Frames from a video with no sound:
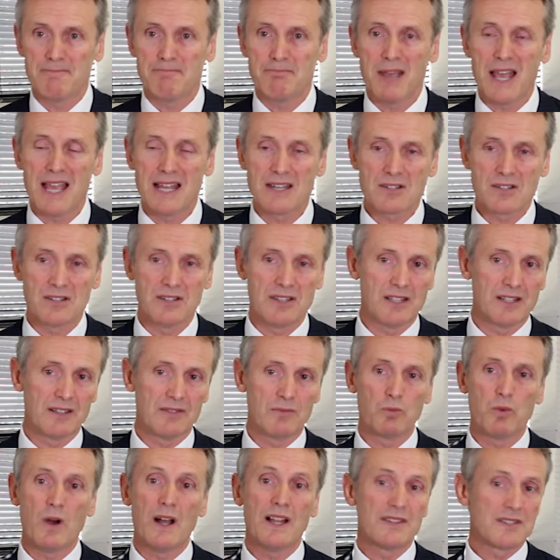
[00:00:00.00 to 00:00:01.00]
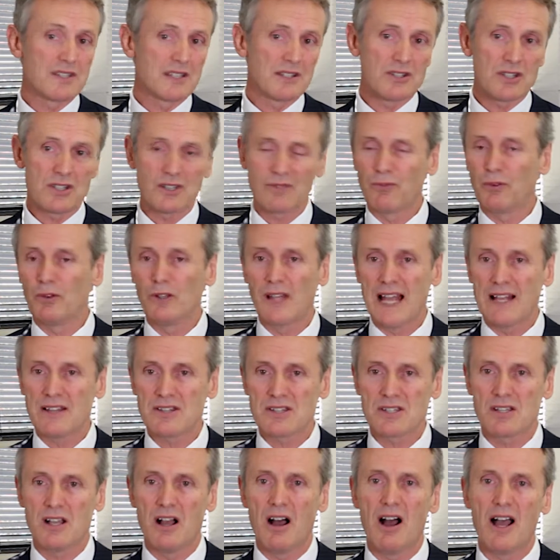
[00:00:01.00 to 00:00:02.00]
compared to the ones that just fall
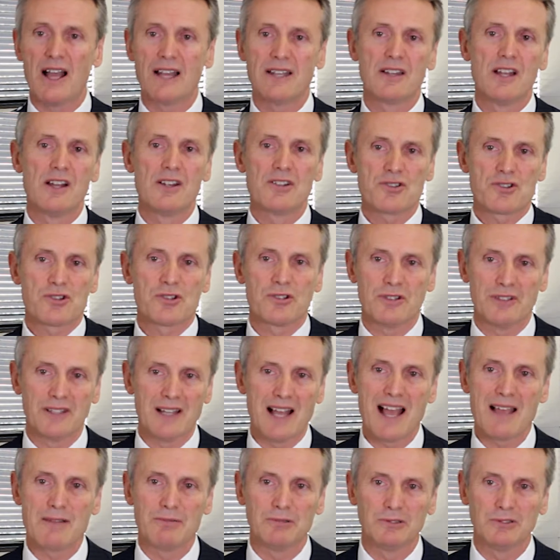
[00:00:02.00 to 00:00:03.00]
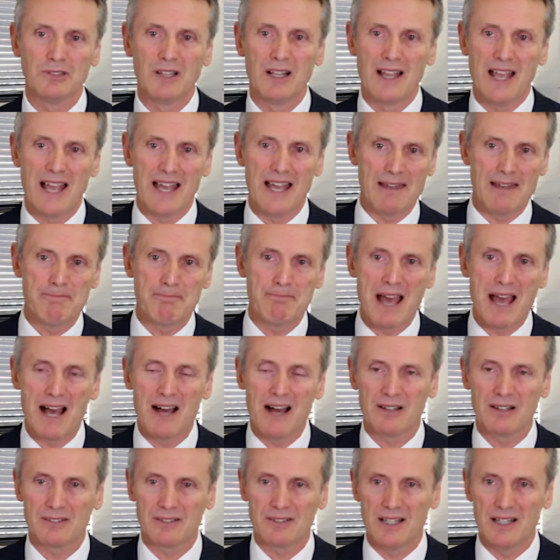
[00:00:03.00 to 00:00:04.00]
outside should enable and
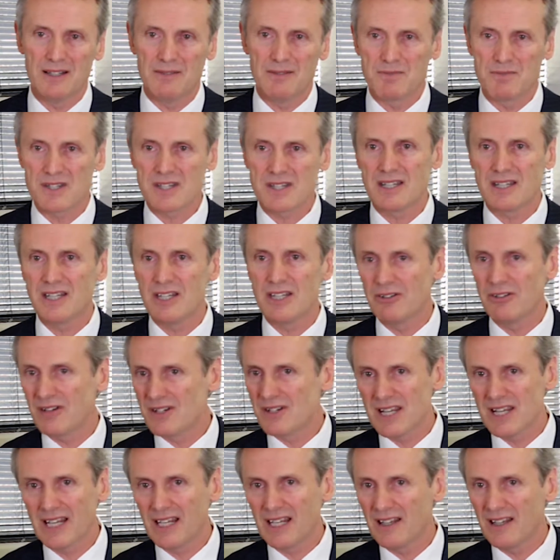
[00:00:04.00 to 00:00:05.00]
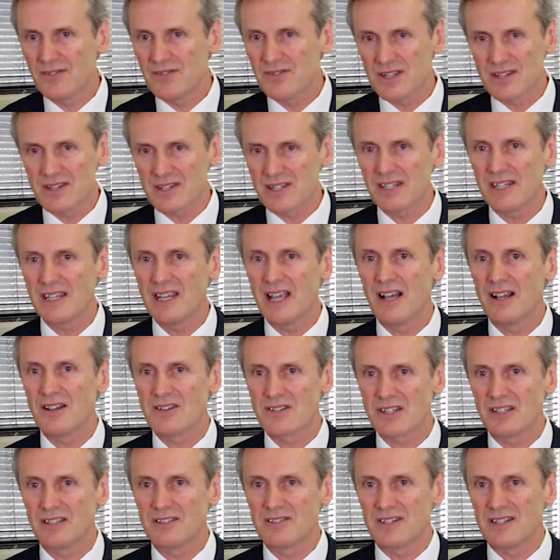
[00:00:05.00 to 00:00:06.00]
empower senior executives and
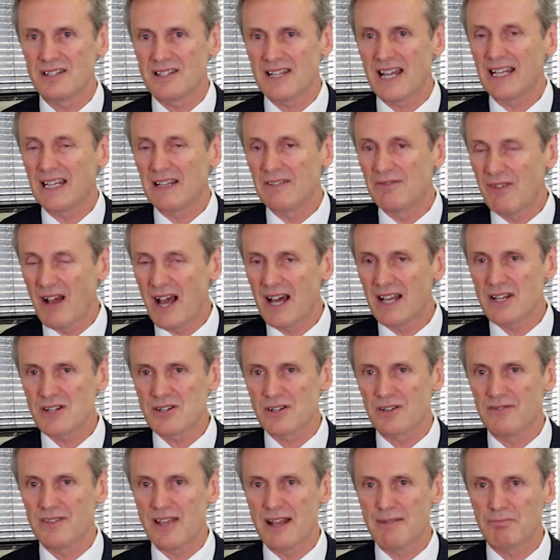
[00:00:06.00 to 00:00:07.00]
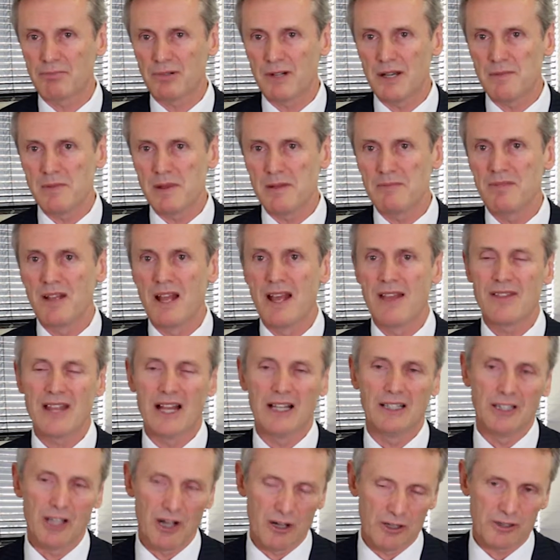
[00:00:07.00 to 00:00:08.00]
CEOs to take advantage of that premium,
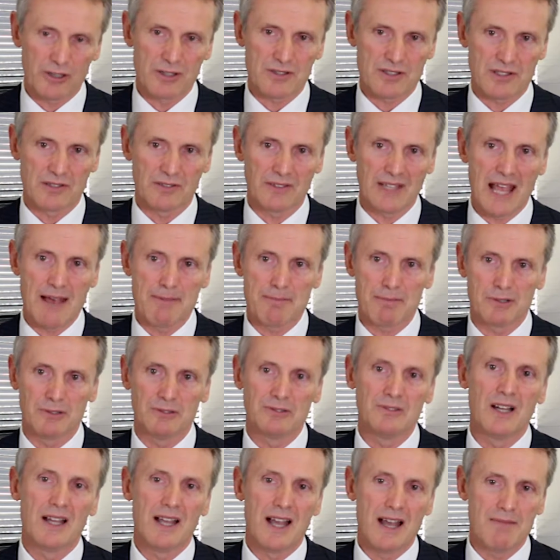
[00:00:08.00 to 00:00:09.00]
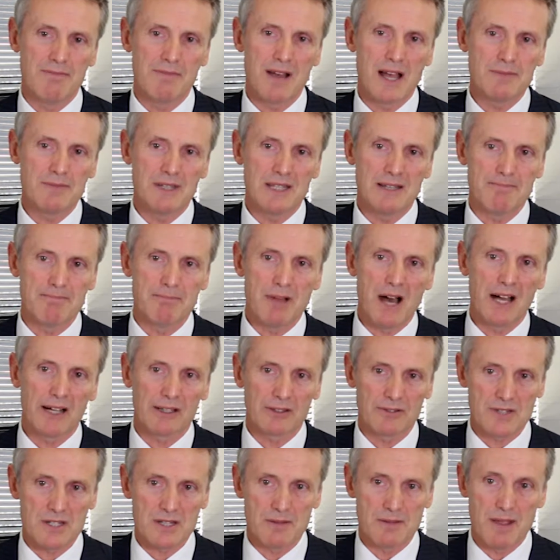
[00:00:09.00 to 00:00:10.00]
that lower cost of capital, and maybe
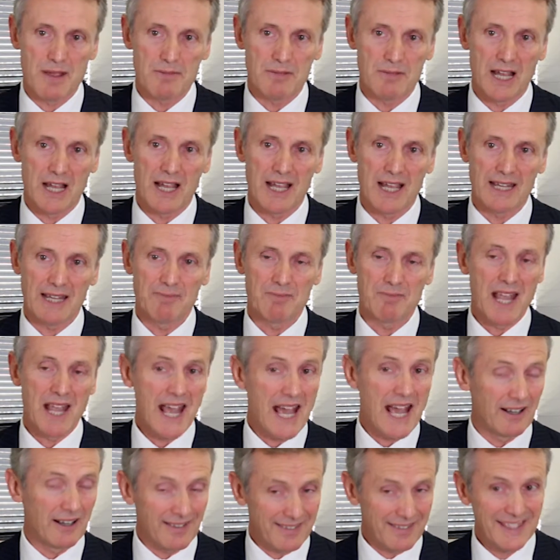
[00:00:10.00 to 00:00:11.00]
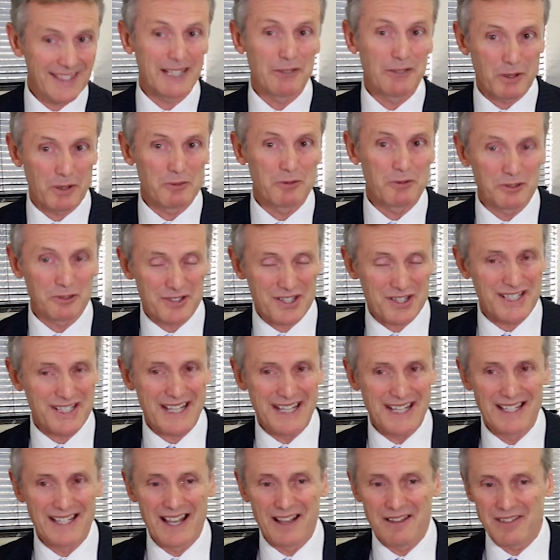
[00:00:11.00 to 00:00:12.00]
embark on some M&A. And I think we will
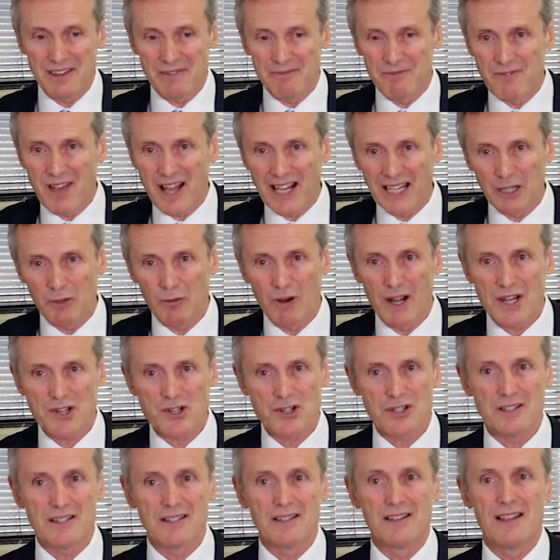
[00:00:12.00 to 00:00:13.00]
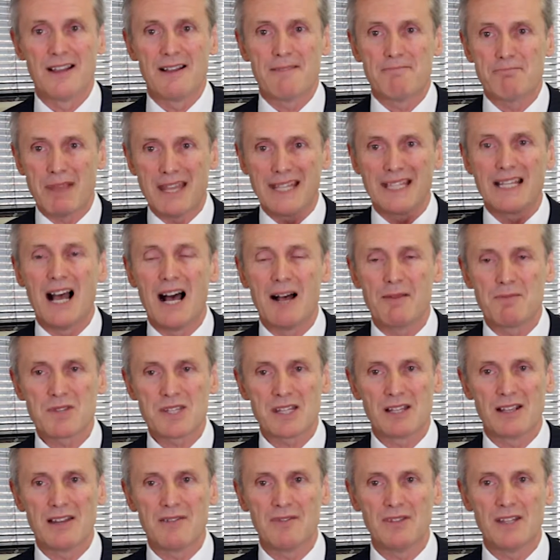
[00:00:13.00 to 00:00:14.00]
see the valuation pick
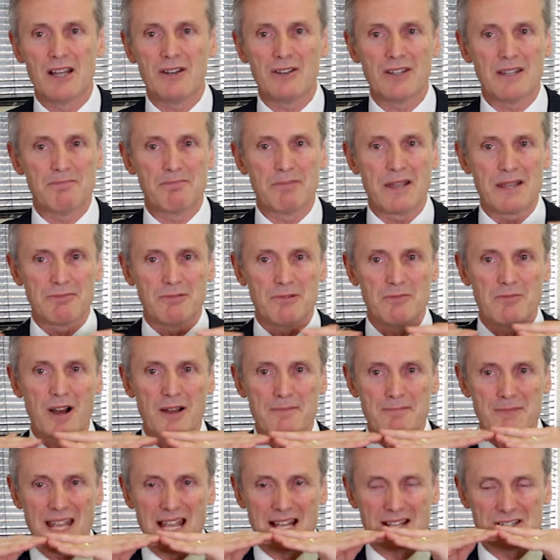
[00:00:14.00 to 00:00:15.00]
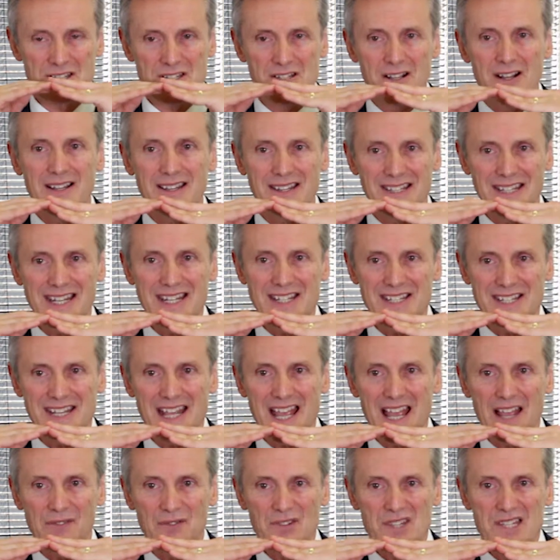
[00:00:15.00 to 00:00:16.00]
up. So even though people might be outside the
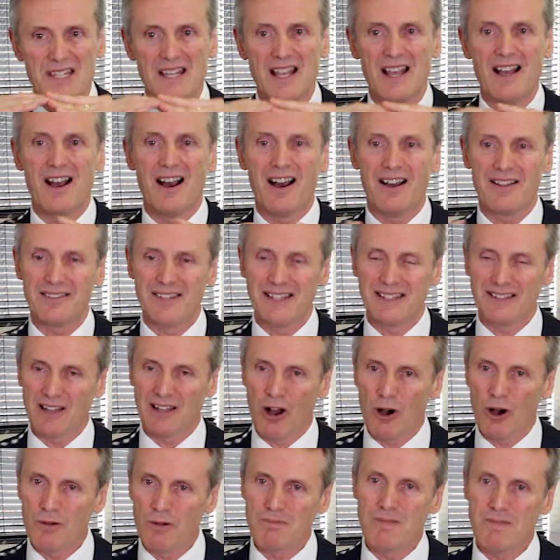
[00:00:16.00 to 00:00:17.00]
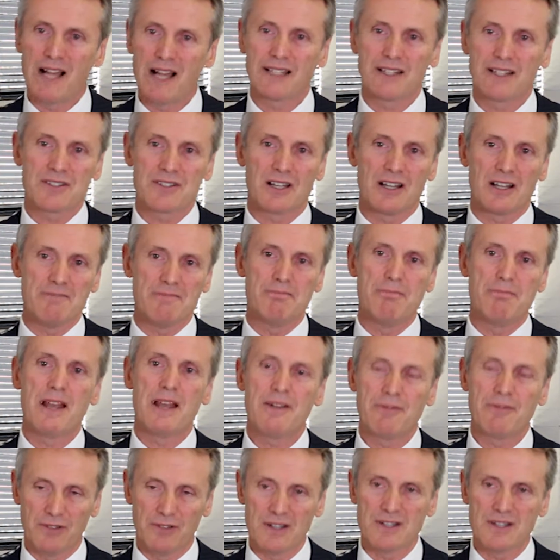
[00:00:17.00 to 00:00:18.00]
ETFs, I think the whole market's going to
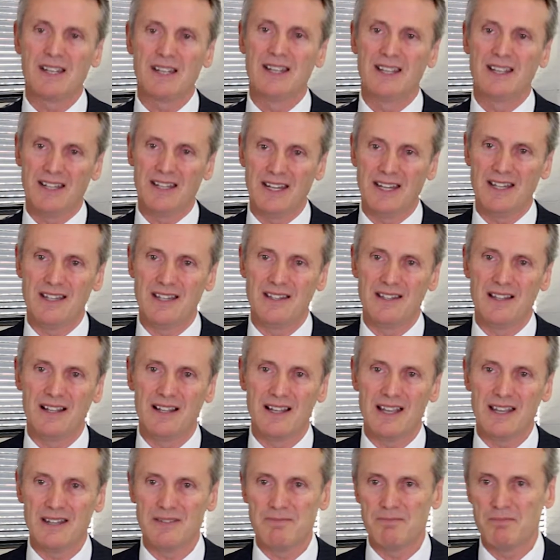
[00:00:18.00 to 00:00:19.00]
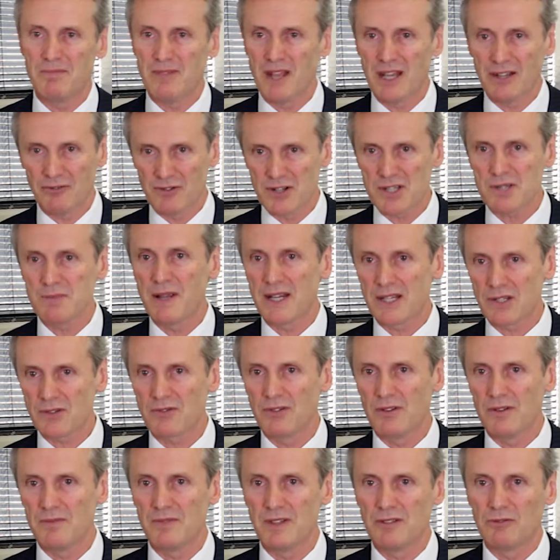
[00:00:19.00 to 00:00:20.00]
benefit in many
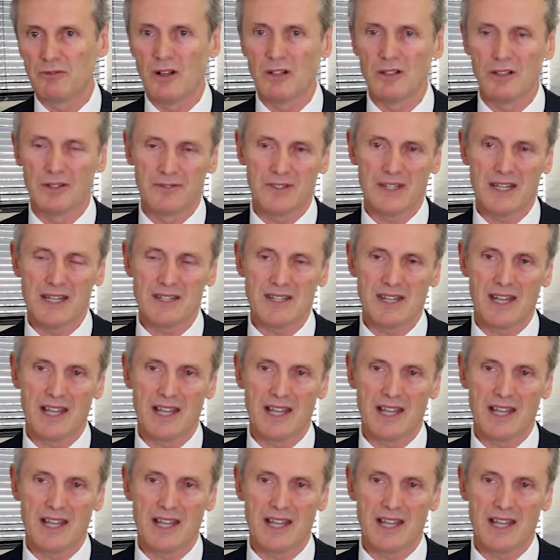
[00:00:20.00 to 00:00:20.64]
respects from the role of the